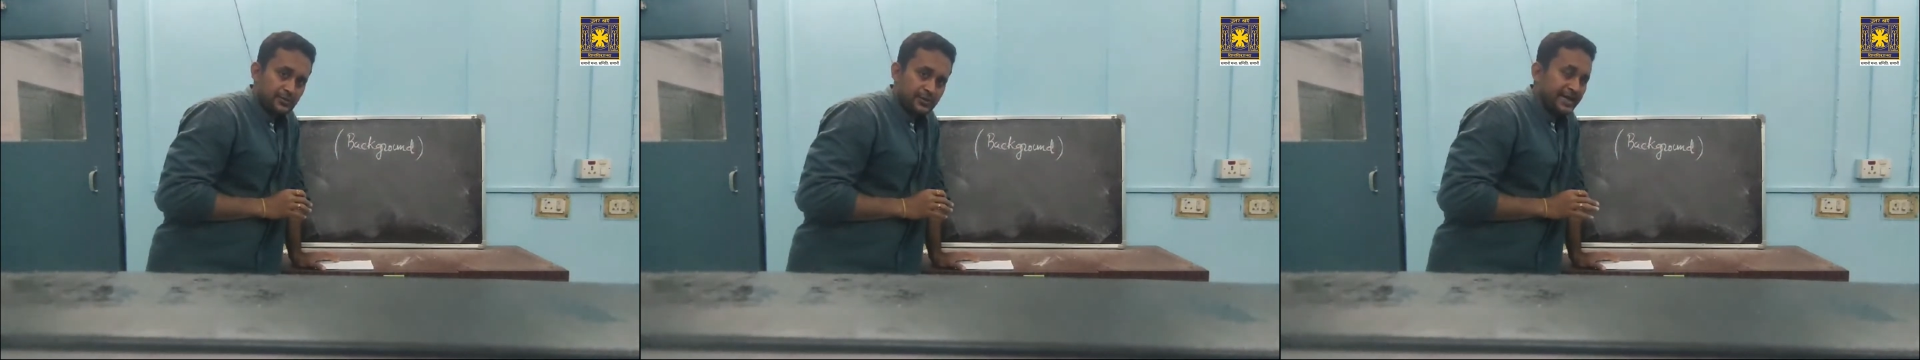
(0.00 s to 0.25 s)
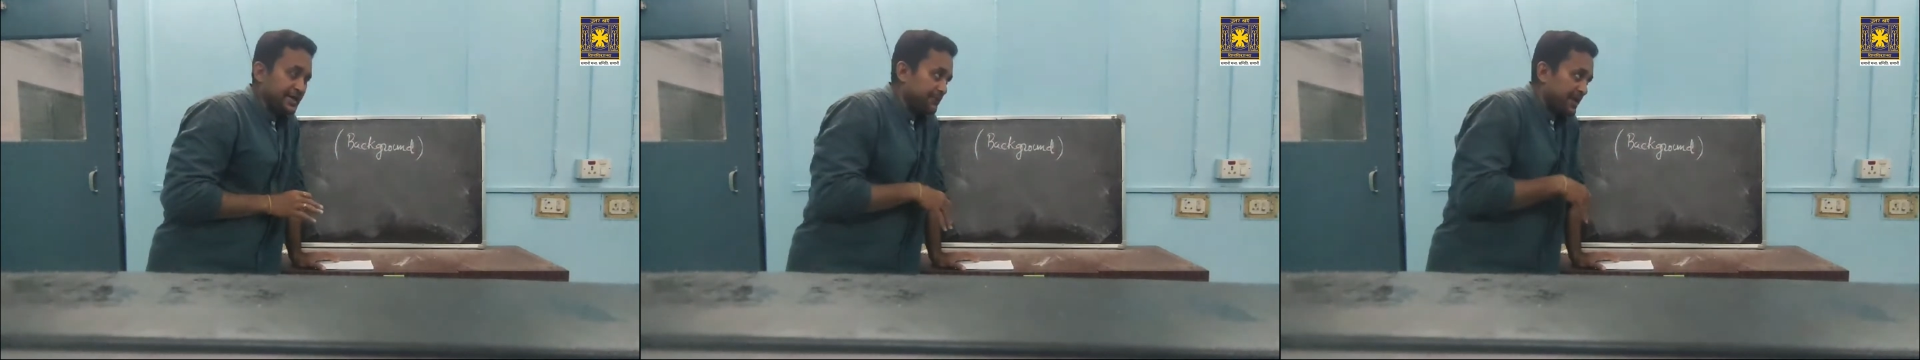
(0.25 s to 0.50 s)

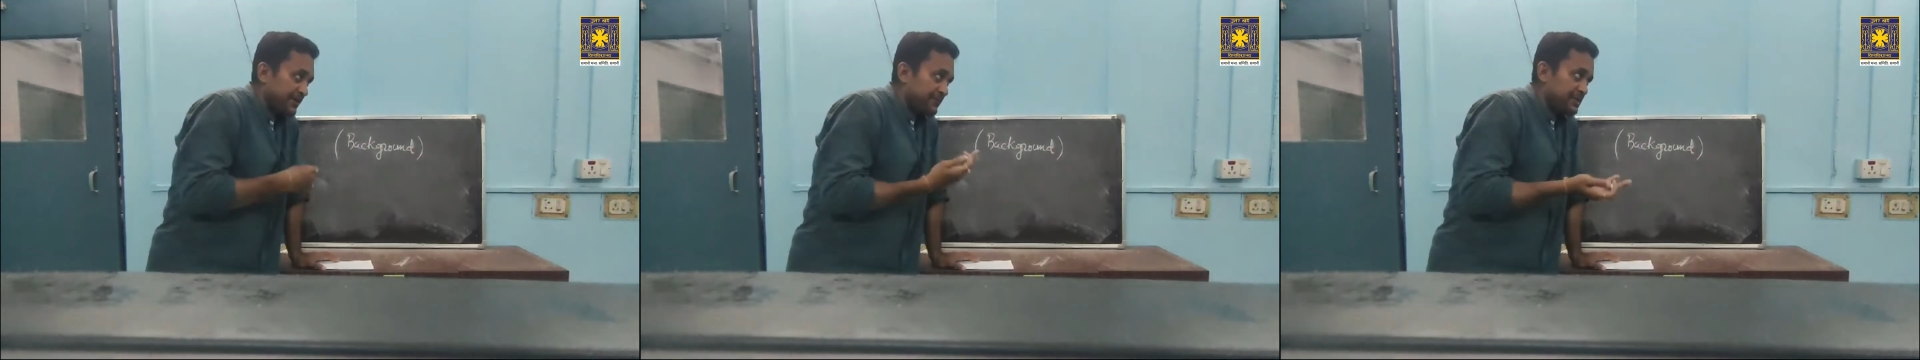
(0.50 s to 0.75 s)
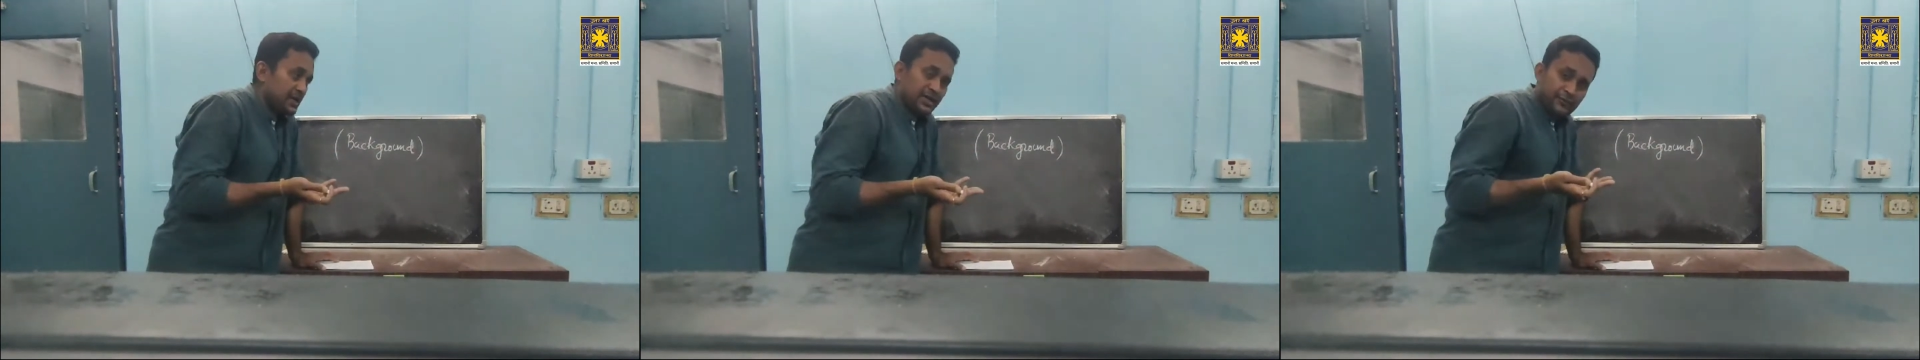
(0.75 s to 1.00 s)
It may be
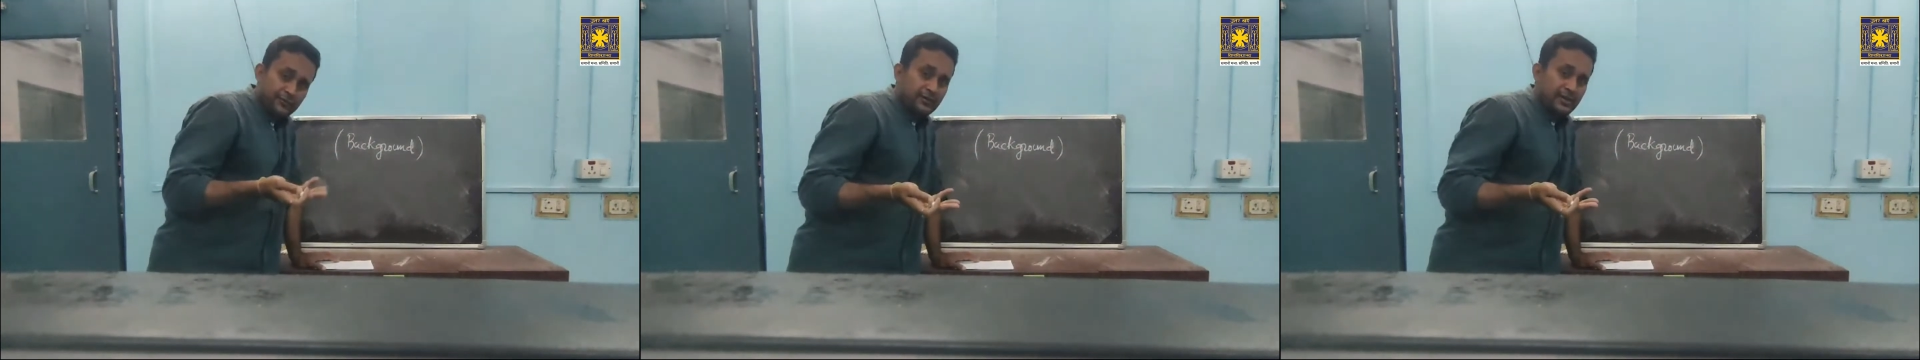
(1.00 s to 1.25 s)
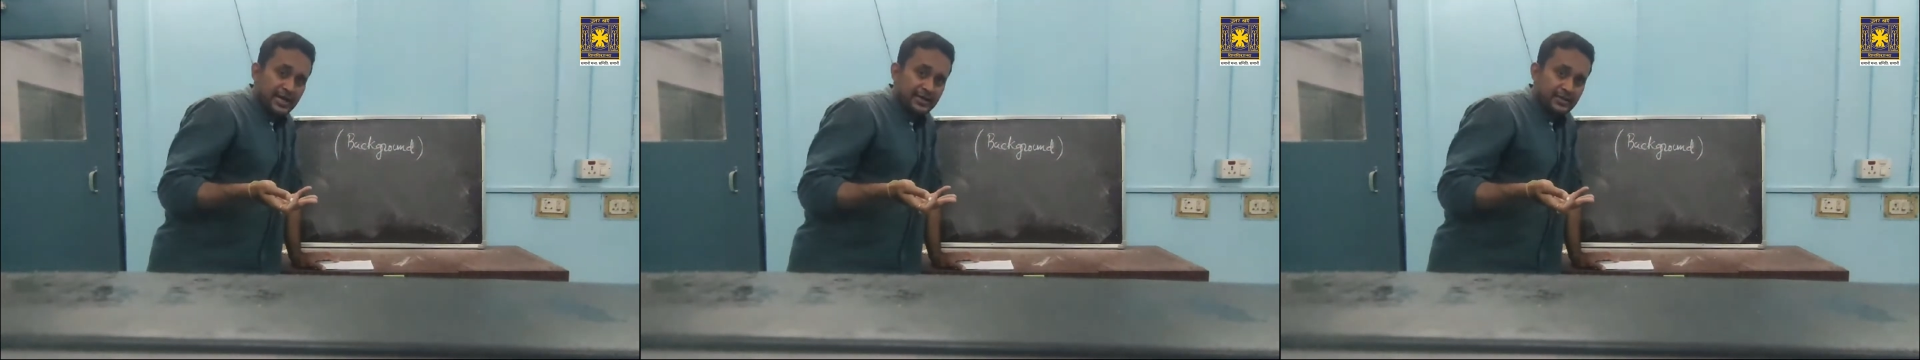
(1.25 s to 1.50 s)
the UV
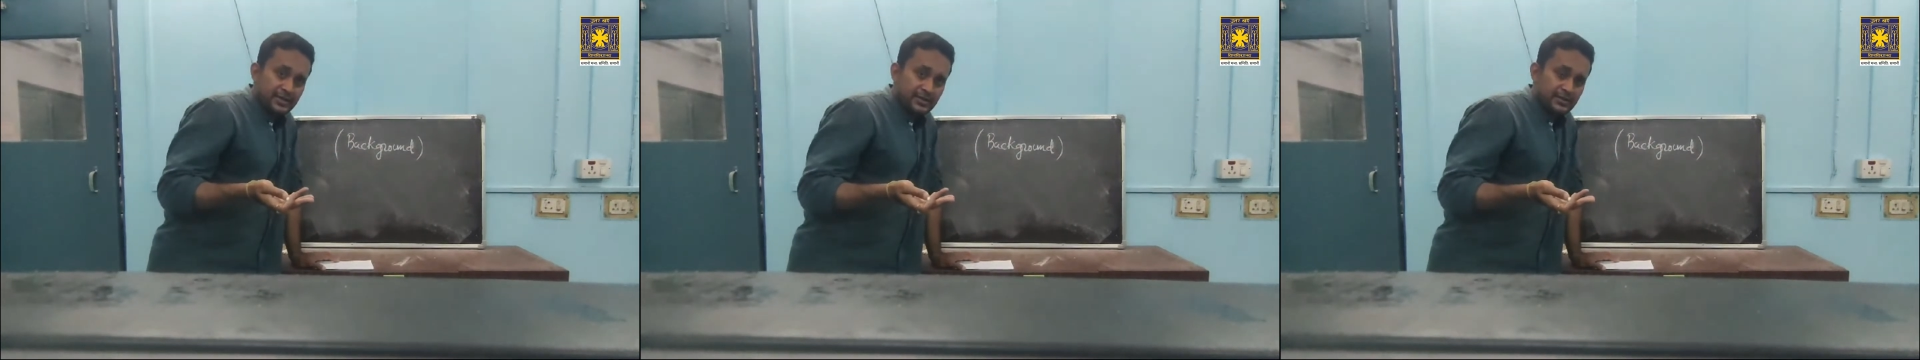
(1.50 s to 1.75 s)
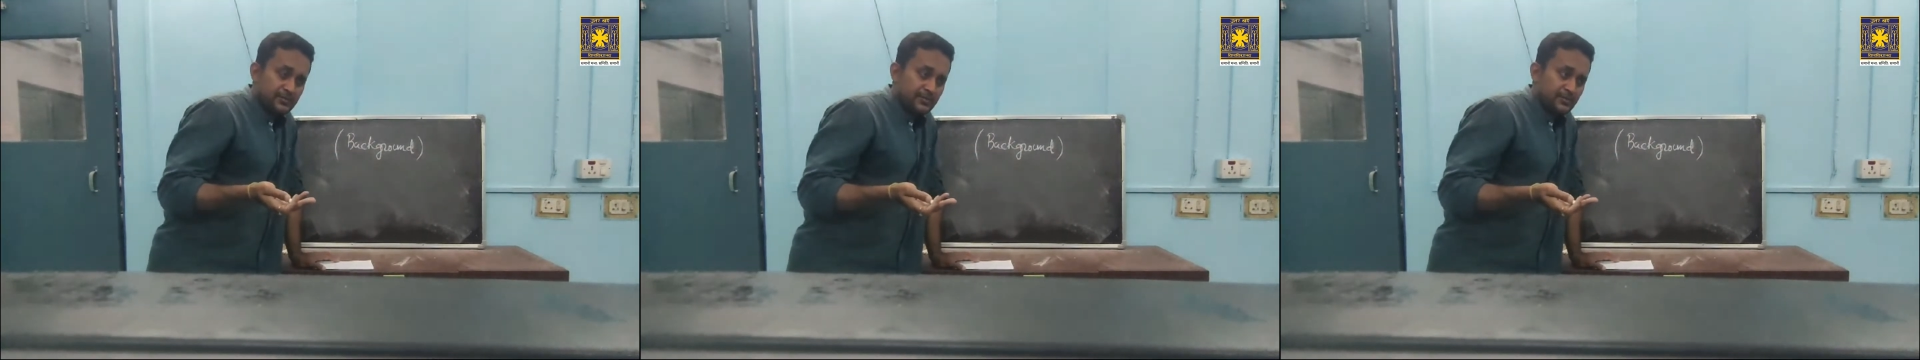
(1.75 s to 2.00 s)
light.
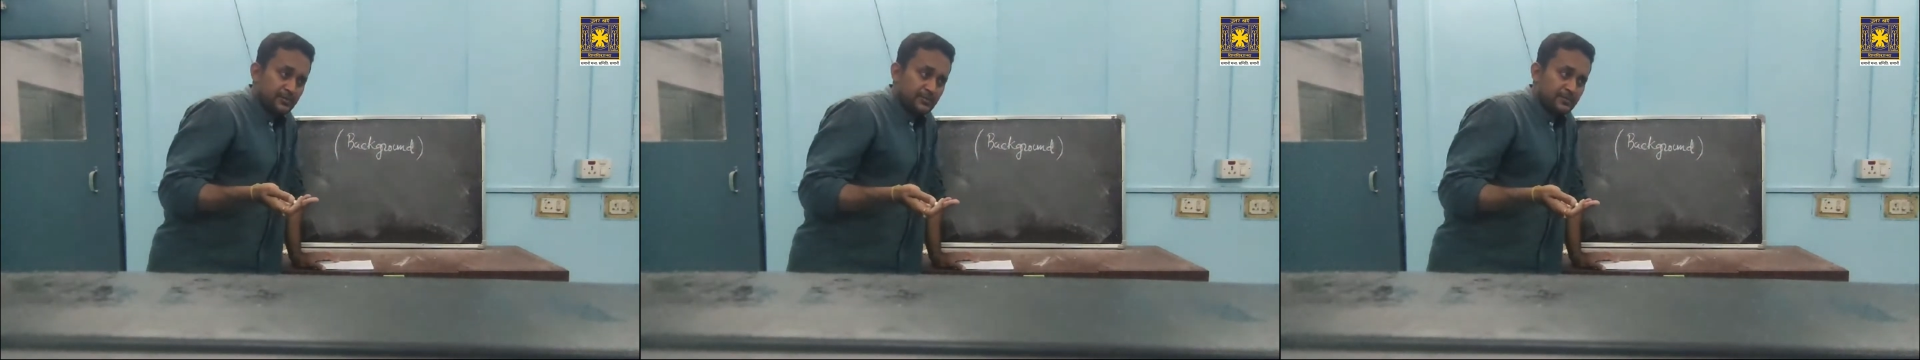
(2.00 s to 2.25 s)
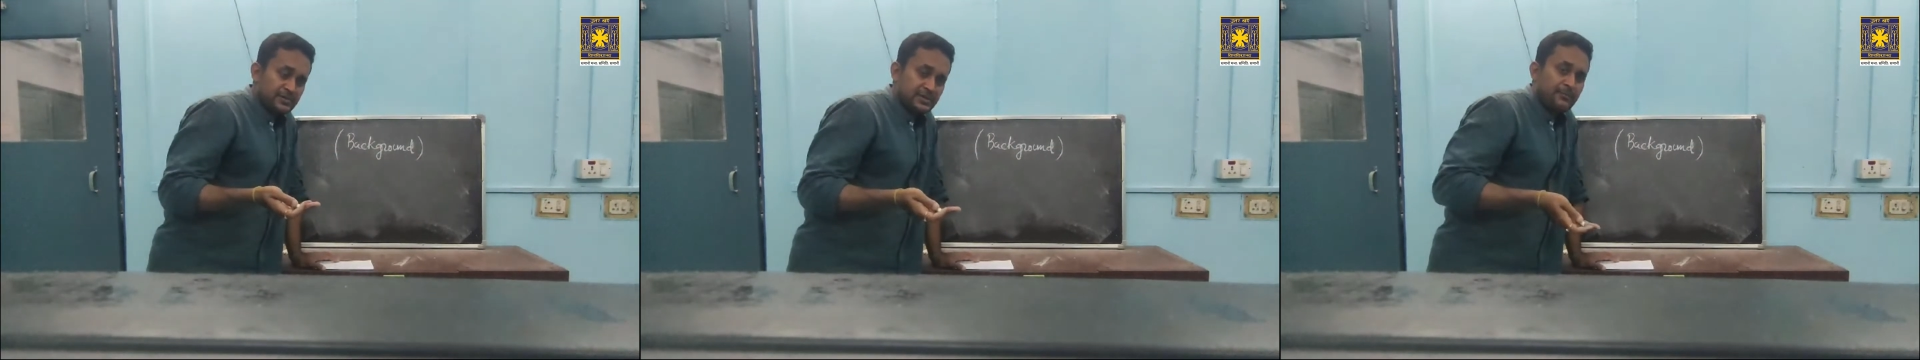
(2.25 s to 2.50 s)

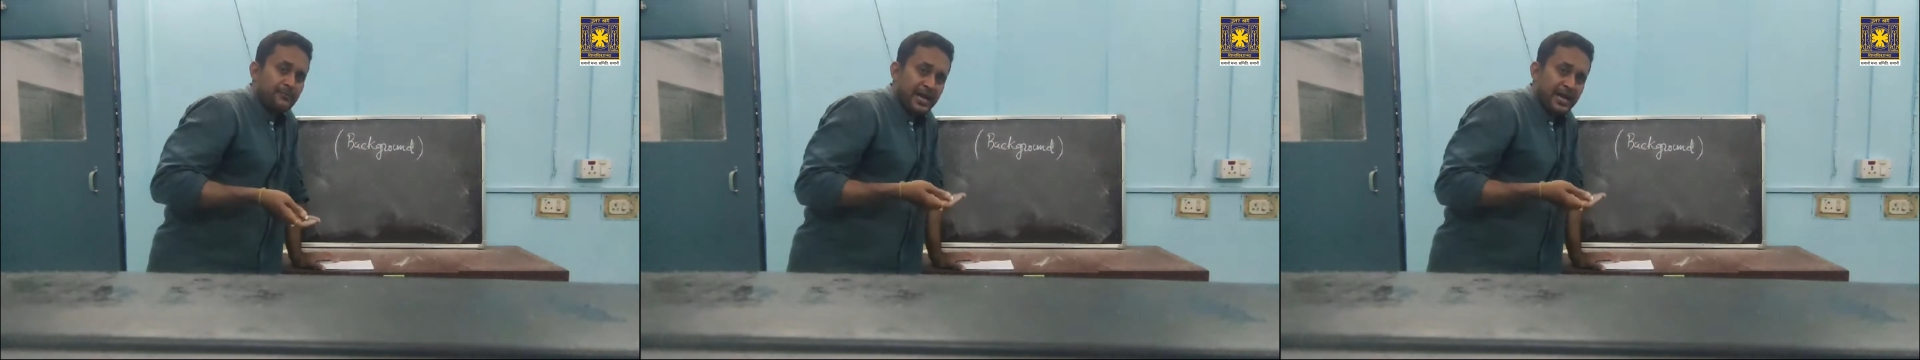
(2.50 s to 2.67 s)
Some